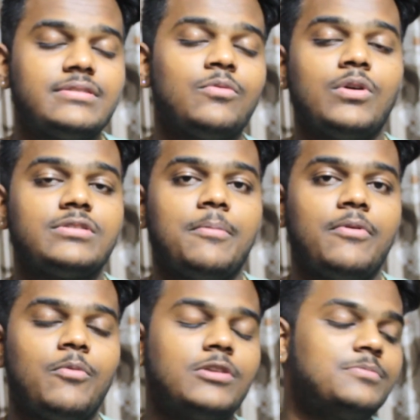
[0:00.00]
once
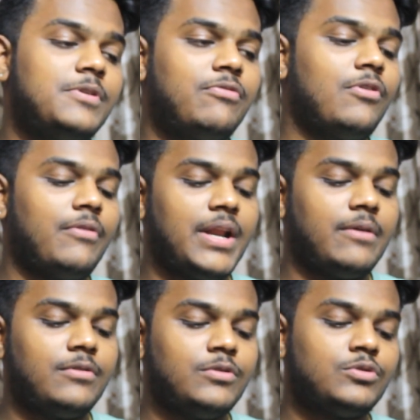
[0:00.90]

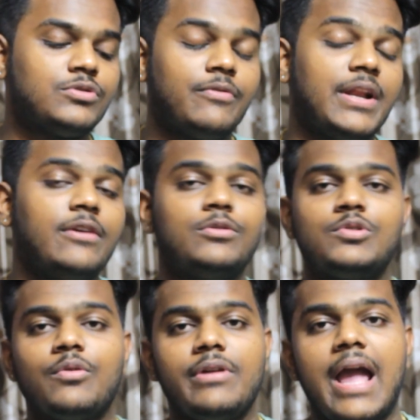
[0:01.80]
when I
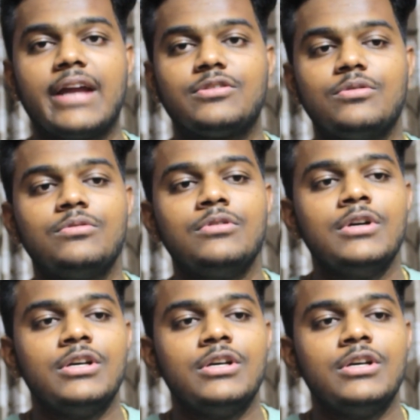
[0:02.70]
used to react to